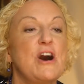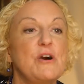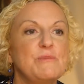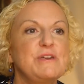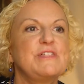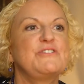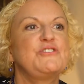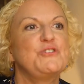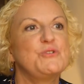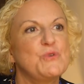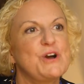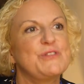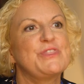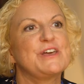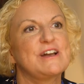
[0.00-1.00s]
Tell me that you
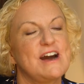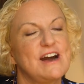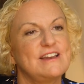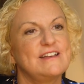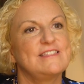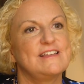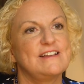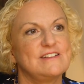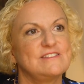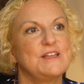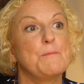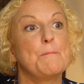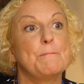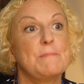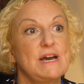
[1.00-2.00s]
want the kind of things
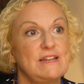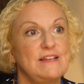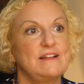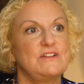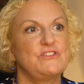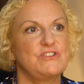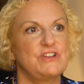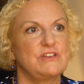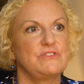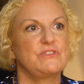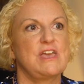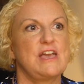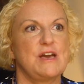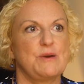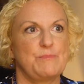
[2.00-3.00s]
that money just
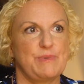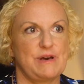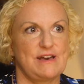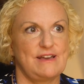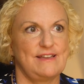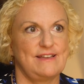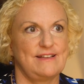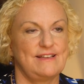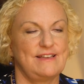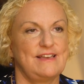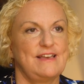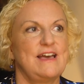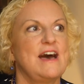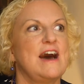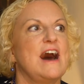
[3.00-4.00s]
can't buy.
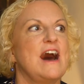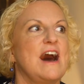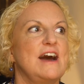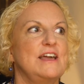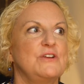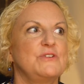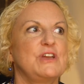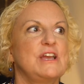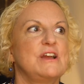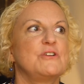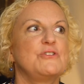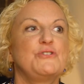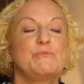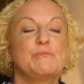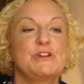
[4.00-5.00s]
I don't care
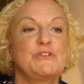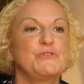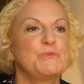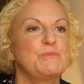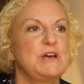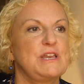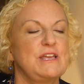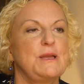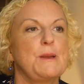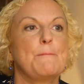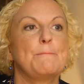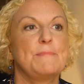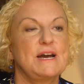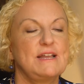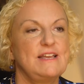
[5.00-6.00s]
too much for money.
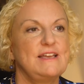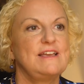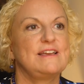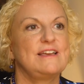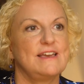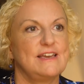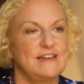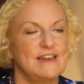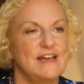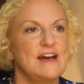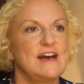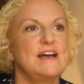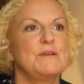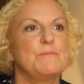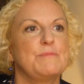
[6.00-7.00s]
Money
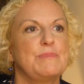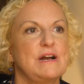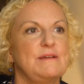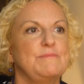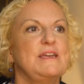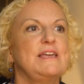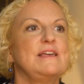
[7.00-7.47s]
cannot buy